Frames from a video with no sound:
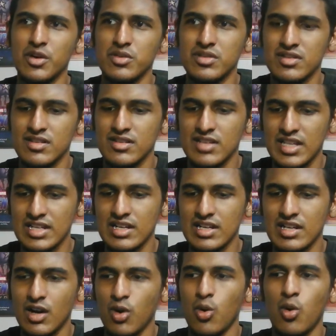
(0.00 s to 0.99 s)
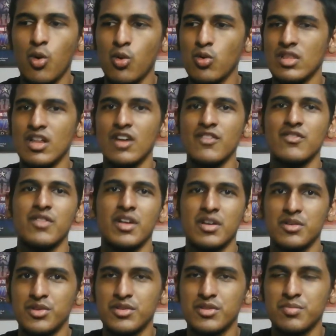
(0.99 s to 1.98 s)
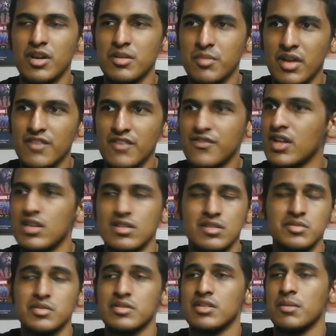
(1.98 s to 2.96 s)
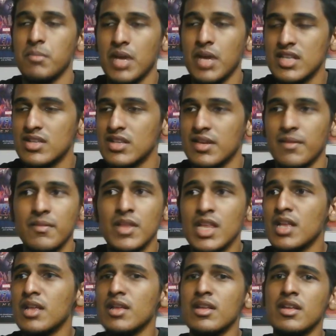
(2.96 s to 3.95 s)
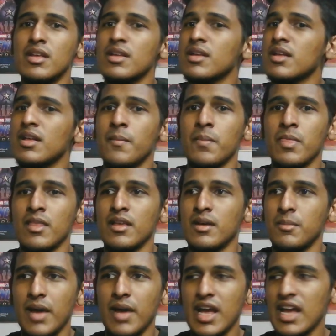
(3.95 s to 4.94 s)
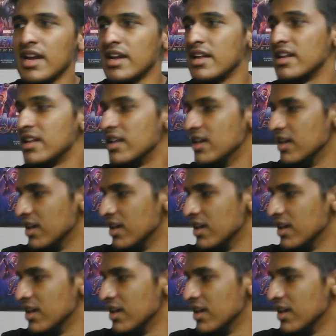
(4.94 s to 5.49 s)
This is like a whole love letter to Spider-Man fans. This is amazing, man.